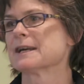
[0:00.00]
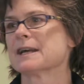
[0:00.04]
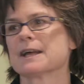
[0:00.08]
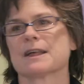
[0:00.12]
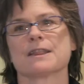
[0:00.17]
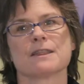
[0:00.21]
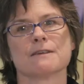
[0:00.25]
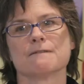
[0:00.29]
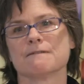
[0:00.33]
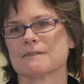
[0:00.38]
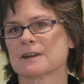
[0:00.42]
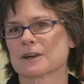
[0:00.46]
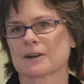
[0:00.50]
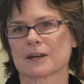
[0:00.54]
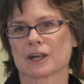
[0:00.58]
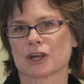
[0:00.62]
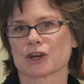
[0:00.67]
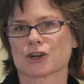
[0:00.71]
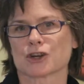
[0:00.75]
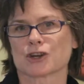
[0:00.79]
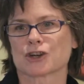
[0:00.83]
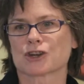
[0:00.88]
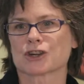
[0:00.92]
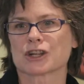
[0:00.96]
The very
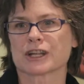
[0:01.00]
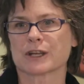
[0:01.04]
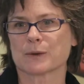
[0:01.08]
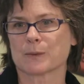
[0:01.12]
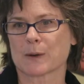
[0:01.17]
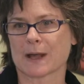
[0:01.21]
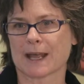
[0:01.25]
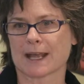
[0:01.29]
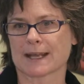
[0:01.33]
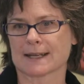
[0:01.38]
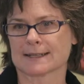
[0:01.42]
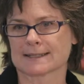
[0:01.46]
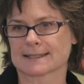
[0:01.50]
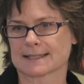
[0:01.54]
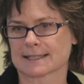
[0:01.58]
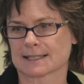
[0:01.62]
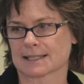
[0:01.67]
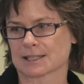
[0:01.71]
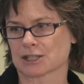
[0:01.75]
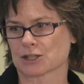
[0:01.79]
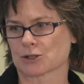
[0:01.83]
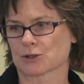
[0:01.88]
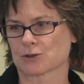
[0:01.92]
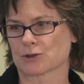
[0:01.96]
early ways that
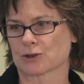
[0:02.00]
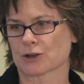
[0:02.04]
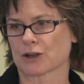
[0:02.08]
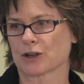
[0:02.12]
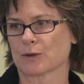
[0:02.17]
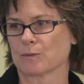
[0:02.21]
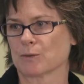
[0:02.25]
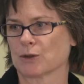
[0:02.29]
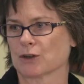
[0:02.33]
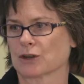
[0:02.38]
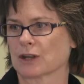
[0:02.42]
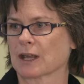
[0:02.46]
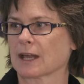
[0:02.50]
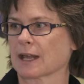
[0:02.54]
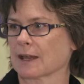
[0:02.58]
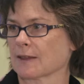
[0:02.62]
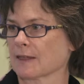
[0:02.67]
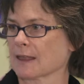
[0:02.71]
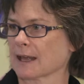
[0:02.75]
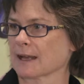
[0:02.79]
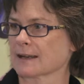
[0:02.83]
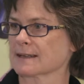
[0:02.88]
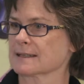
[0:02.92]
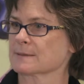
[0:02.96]
children communicate
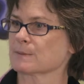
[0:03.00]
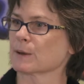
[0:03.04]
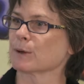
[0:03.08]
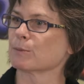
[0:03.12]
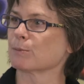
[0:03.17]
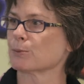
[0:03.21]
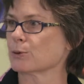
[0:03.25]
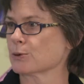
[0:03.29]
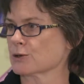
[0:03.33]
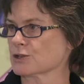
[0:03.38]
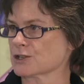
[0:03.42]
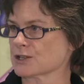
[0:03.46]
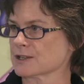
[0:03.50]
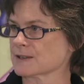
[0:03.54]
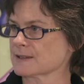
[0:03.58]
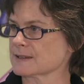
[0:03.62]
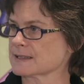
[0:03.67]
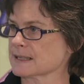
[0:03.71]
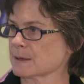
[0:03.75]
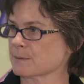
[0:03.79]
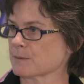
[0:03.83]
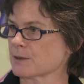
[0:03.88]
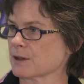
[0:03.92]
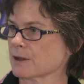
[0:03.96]
that is by pushing
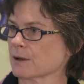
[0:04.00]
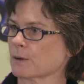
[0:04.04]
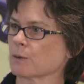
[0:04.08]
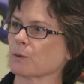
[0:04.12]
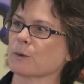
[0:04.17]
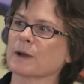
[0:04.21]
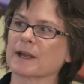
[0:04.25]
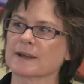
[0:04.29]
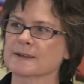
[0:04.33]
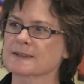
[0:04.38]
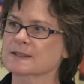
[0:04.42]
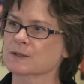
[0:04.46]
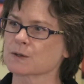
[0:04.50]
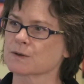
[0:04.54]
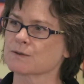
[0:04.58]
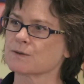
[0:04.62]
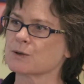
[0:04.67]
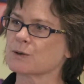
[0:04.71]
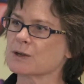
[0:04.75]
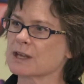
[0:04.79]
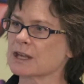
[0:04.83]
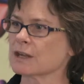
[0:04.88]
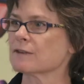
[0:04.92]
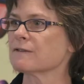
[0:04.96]
something away. So if
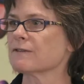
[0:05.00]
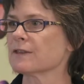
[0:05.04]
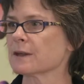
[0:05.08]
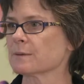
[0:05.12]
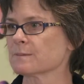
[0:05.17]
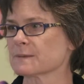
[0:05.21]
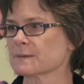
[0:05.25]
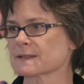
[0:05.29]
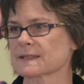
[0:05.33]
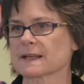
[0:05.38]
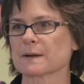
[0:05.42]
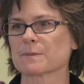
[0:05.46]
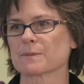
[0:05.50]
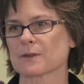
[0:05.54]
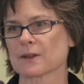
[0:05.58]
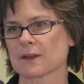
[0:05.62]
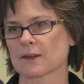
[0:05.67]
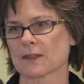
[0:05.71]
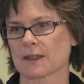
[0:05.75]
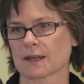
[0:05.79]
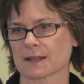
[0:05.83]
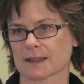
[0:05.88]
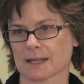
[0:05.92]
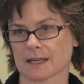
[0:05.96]
you give them something
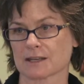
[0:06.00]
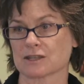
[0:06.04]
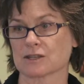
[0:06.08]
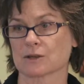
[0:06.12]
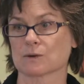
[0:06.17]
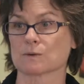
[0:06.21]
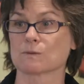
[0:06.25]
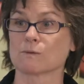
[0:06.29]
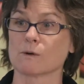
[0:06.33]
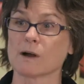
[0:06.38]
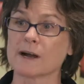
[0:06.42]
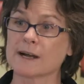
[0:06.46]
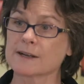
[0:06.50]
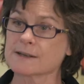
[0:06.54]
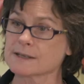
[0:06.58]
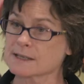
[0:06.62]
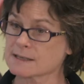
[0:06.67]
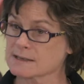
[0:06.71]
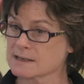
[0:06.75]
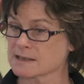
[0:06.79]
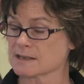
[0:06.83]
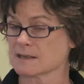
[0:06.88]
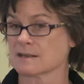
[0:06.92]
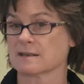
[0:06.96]
that they don't want,
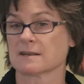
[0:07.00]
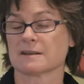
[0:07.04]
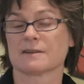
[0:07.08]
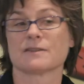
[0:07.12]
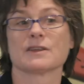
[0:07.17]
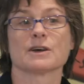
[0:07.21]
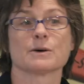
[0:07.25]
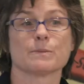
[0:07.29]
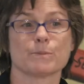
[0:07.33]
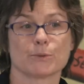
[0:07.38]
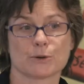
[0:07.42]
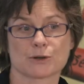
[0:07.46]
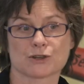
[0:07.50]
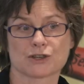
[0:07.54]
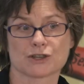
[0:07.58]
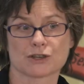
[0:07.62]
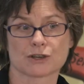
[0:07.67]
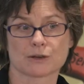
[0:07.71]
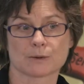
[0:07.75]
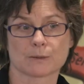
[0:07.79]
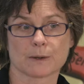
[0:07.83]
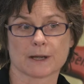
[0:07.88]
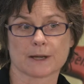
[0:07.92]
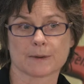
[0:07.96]
they'll push it
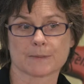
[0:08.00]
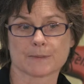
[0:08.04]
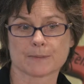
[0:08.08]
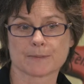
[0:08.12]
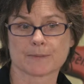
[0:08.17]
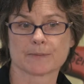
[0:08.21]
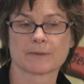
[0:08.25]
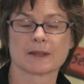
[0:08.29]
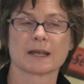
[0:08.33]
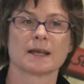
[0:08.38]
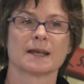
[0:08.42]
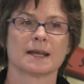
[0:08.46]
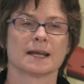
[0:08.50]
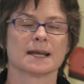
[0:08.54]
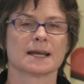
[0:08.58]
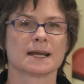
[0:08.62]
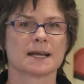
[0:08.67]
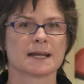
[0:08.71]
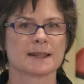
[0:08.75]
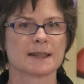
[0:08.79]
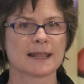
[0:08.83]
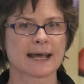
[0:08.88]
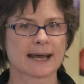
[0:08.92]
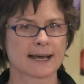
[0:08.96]
away.
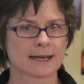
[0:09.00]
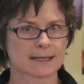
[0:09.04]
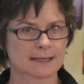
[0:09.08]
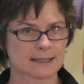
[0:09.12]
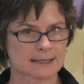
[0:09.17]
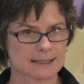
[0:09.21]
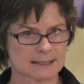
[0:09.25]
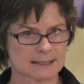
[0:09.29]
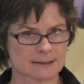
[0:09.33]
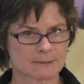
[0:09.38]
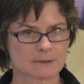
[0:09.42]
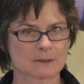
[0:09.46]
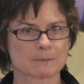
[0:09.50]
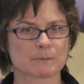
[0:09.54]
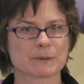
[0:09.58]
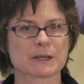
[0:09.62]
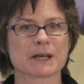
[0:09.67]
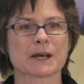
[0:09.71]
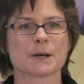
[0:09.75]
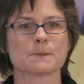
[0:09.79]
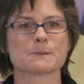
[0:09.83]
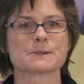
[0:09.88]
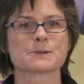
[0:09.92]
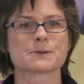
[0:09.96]
That
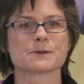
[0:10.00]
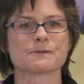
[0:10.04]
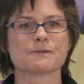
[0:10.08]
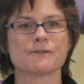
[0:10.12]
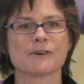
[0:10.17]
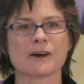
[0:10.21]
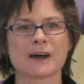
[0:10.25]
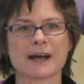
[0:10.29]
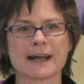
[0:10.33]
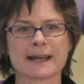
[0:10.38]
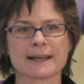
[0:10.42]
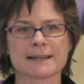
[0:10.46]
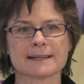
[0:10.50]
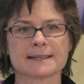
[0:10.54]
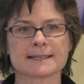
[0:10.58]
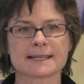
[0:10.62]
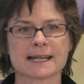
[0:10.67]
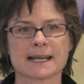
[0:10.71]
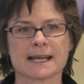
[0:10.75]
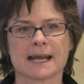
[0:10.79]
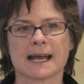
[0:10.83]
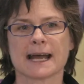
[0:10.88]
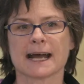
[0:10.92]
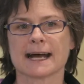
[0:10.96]
becomes refined
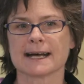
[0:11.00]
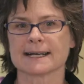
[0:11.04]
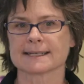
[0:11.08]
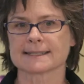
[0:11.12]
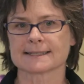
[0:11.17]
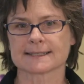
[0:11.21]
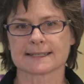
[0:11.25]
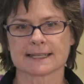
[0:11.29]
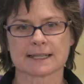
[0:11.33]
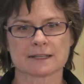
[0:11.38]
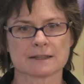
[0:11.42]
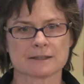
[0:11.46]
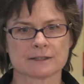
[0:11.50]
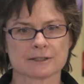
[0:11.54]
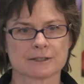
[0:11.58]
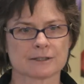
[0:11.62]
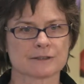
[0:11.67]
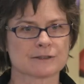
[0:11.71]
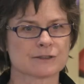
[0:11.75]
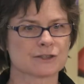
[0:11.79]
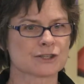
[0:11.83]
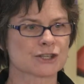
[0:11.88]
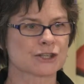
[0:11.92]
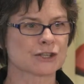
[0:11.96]
as they
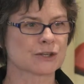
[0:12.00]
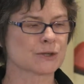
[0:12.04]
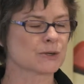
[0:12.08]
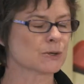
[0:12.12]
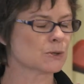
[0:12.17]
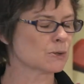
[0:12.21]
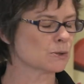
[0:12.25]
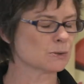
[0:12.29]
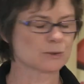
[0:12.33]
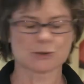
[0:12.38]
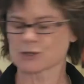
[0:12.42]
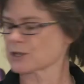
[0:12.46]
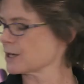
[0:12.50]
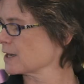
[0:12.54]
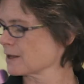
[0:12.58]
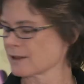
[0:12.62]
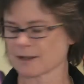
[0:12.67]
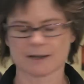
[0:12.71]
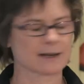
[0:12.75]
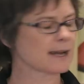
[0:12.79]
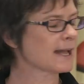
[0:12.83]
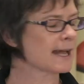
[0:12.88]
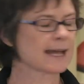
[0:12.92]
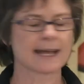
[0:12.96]
learn to shake
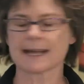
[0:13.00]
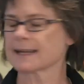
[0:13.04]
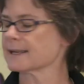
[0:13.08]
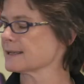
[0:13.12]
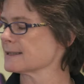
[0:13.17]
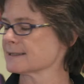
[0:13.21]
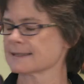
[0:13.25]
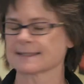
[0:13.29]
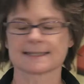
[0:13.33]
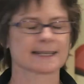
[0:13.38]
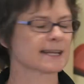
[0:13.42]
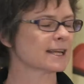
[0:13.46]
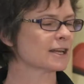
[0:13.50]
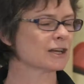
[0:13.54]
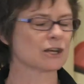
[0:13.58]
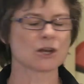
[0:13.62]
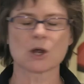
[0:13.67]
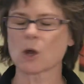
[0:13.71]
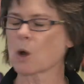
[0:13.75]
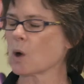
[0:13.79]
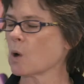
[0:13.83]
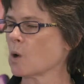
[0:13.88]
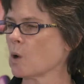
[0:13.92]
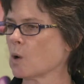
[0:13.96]
their head and say
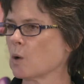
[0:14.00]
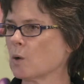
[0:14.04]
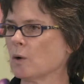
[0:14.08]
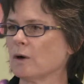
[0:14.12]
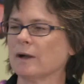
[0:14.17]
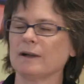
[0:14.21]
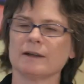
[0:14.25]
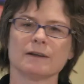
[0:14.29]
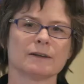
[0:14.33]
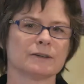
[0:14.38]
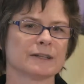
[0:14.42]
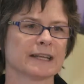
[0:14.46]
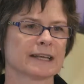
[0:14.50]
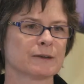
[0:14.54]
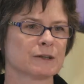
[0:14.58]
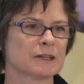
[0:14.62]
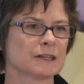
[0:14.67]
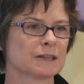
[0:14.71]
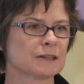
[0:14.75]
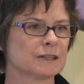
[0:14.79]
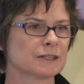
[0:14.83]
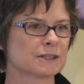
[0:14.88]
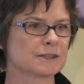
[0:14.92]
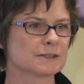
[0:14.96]
no, and they
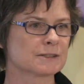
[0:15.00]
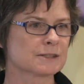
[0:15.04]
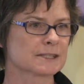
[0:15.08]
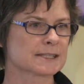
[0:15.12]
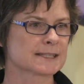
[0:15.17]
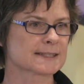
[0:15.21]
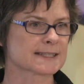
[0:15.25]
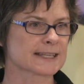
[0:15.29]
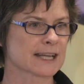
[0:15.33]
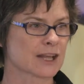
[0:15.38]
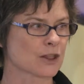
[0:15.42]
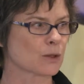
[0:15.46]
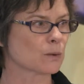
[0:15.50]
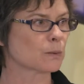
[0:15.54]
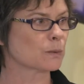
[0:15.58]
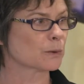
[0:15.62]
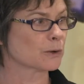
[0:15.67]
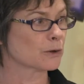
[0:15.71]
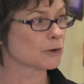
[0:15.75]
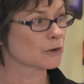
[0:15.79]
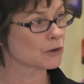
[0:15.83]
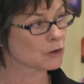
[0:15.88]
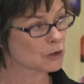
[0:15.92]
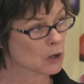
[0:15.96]
learn to say the
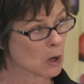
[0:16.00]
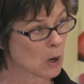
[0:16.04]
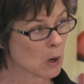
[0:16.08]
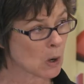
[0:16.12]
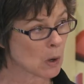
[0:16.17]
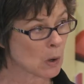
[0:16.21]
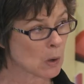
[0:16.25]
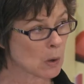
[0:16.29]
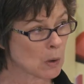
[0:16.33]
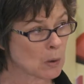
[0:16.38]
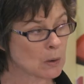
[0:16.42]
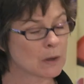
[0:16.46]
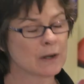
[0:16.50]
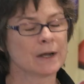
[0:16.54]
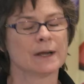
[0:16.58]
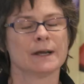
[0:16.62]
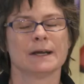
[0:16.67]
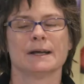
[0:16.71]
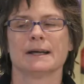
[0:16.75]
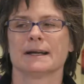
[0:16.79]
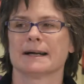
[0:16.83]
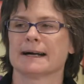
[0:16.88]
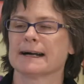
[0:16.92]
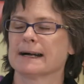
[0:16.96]
word no,
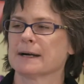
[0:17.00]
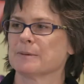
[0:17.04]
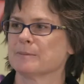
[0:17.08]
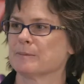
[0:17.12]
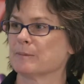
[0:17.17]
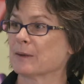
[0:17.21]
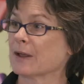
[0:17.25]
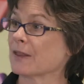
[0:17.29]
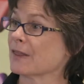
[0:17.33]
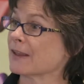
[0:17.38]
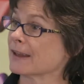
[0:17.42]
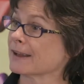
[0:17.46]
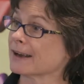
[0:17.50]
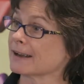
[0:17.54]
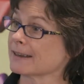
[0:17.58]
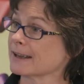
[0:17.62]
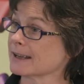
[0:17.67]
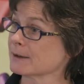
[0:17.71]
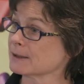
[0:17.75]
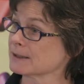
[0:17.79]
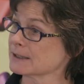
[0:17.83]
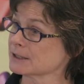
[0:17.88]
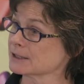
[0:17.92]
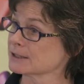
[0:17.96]
and then they
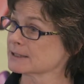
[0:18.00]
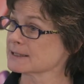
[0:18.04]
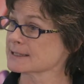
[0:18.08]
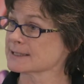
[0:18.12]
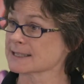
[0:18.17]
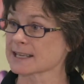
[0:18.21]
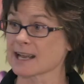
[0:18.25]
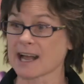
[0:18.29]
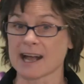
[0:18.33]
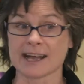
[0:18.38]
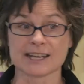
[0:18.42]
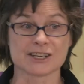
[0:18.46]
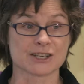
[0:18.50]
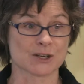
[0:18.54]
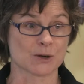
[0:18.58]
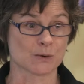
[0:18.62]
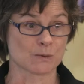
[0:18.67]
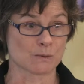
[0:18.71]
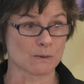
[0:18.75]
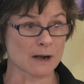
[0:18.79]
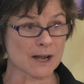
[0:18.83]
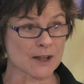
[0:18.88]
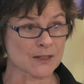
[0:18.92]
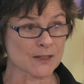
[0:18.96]
learn to say I don't
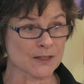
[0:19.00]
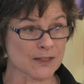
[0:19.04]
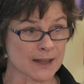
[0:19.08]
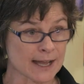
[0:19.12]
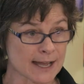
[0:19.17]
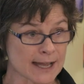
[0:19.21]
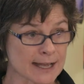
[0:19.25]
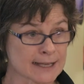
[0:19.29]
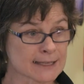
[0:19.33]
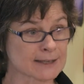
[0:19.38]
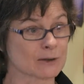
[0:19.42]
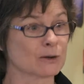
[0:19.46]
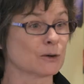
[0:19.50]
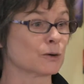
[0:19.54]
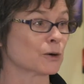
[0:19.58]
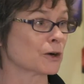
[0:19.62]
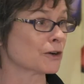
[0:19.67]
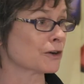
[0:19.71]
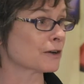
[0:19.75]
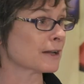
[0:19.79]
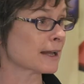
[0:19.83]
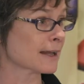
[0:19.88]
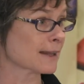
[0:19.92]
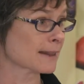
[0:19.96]
want that, or
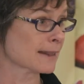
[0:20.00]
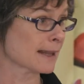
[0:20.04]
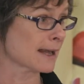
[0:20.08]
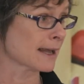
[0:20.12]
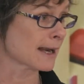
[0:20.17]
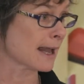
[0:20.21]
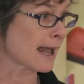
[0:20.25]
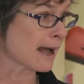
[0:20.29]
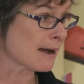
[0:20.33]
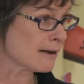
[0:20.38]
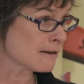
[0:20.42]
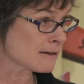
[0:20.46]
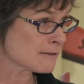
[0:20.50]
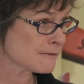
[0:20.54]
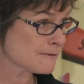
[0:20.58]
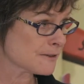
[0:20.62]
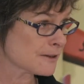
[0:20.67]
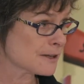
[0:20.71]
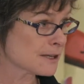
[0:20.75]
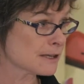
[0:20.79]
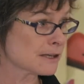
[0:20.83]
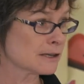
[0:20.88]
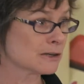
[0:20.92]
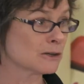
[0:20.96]
get that out of
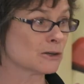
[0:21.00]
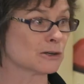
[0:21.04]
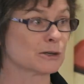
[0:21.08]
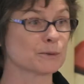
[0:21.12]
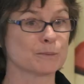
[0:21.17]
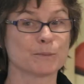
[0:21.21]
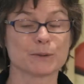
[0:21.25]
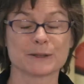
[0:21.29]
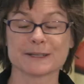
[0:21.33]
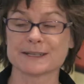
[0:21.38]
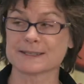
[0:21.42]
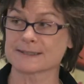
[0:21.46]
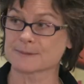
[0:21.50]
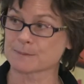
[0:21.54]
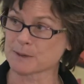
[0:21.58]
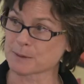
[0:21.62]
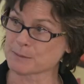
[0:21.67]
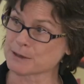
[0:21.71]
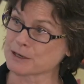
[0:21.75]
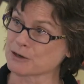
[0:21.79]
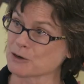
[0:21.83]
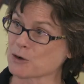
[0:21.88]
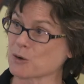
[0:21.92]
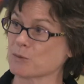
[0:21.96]
here, or please
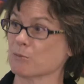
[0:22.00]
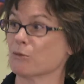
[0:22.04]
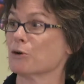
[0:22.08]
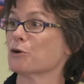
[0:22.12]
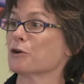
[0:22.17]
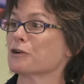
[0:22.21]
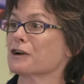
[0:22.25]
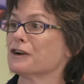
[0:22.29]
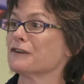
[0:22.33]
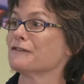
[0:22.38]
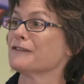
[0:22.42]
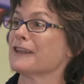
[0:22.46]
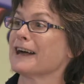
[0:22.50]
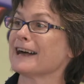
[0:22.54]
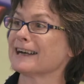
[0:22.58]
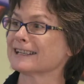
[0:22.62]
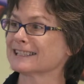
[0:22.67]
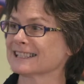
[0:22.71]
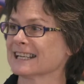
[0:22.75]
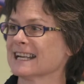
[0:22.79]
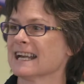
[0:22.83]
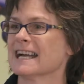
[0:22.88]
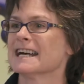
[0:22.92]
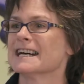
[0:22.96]
mommy, no more of that.
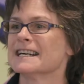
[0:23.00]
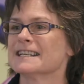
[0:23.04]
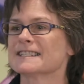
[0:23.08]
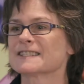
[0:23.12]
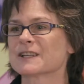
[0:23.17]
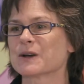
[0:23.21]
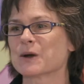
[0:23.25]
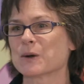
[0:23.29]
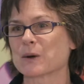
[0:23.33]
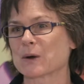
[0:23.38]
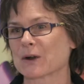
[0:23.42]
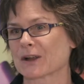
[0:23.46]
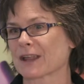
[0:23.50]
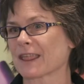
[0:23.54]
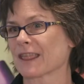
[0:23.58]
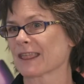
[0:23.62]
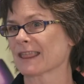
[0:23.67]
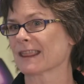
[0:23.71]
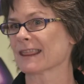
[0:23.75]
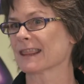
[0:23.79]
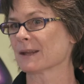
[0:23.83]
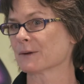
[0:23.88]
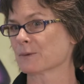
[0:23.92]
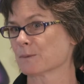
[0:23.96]
So
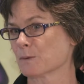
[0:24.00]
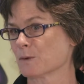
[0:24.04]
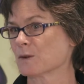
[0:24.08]
the